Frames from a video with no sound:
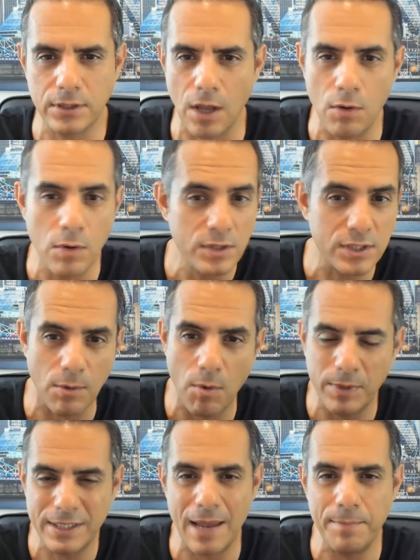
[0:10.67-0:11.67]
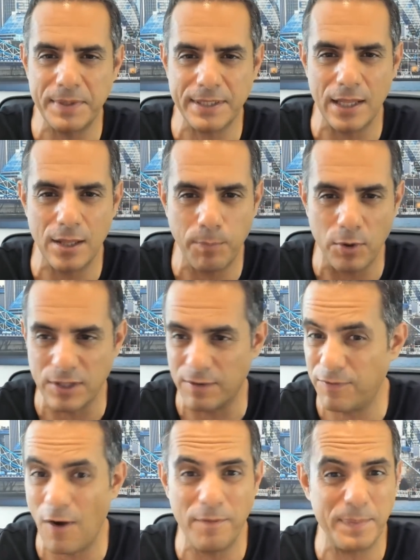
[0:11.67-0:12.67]
So someone with 10%
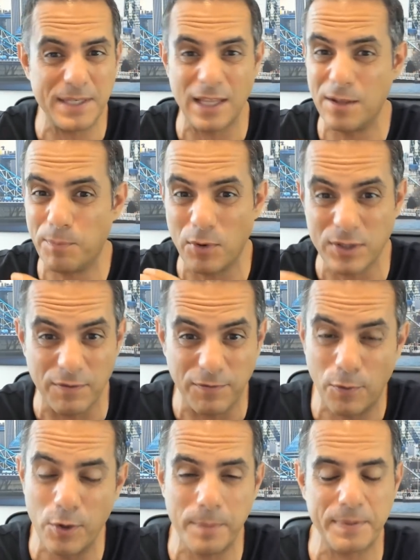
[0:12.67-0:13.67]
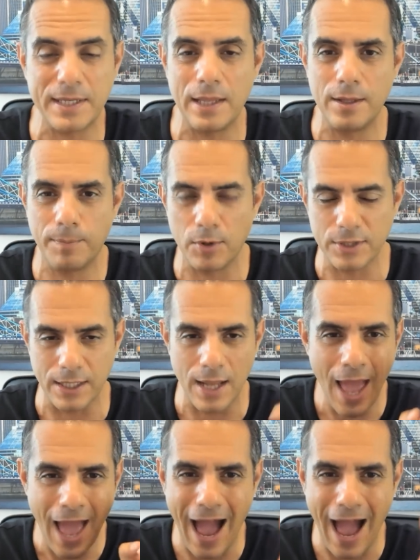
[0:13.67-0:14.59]
deposit, 5% deposit, 40% deposit.